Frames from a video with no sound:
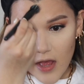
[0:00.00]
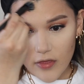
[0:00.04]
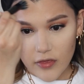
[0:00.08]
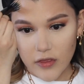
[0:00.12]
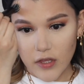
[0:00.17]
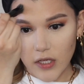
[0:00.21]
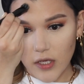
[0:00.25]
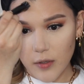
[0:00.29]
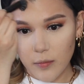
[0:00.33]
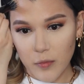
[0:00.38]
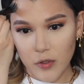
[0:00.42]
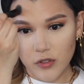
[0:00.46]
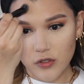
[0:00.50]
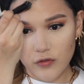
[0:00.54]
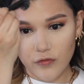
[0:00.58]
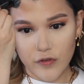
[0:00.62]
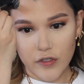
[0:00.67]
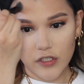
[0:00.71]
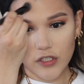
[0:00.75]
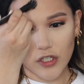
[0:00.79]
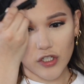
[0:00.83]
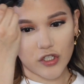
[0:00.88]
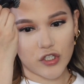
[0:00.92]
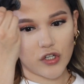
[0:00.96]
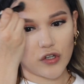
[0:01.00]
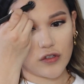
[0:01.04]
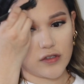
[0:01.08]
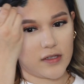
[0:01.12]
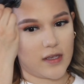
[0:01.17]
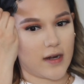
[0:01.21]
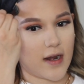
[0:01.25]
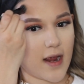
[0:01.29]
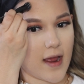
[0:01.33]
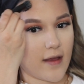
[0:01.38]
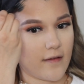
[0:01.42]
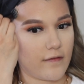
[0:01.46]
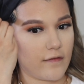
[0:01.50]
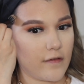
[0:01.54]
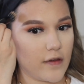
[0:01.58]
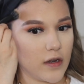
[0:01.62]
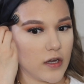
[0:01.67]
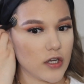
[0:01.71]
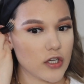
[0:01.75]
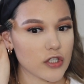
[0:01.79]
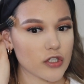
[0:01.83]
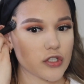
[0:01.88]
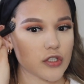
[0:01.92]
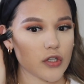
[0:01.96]
The most recent shows that I have
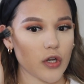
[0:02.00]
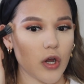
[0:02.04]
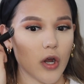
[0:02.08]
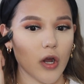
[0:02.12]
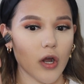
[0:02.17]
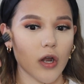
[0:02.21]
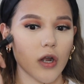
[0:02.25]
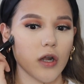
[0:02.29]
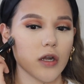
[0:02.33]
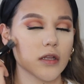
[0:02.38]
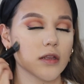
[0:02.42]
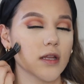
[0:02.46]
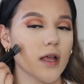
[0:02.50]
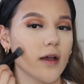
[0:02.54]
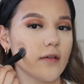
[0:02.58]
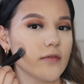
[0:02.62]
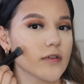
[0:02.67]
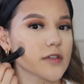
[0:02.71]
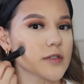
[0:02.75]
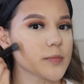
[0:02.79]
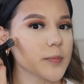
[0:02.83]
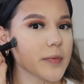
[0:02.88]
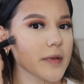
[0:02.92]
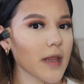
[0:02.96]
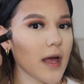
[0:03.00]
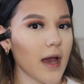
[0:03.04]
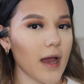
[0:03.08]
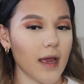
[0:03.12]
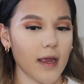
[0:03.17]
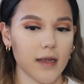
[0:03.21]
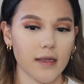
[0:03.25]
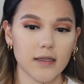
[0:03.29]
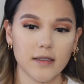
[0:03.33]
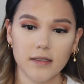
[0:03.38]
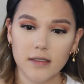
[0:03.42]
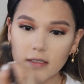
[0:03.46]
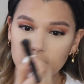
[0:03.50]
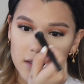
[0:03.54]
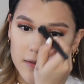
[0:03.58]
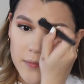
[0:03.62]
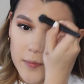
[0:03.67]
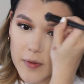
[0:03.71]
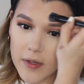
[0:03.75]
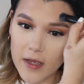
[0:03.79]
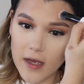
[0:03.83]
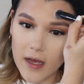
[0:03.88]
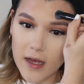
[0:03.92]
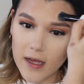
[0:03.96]
finished are Love is Blind
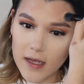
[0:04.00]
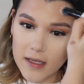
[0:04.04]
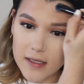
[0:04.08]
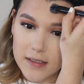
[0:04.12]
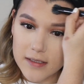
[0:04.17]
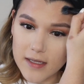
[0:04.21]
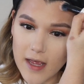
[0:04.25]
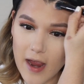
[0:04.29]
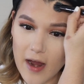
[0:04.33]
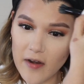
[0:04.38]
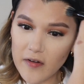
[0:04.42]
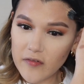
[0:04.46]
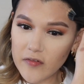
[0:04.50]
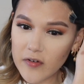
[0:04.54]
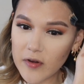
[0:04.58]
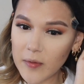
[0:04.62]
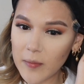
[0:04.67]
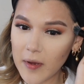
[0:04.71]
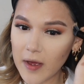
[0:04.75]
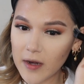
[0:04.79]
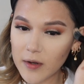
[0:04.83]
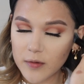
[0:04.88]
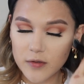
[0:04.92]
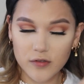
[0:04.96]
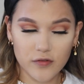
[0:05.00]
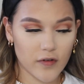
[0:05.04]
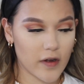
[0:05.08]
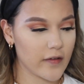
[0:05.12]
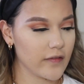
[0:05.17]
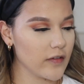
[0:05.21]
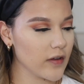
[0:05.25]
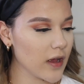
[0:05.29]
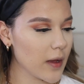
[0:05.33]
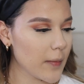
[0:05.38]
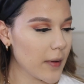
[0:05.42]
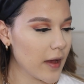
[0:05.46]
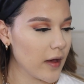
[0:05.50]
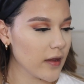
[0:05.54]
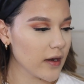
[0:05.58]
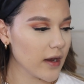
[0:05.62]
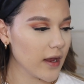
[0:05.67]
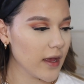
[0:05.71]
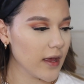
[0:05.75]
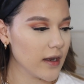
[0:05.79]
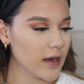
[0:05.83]
because everybody was raving about it,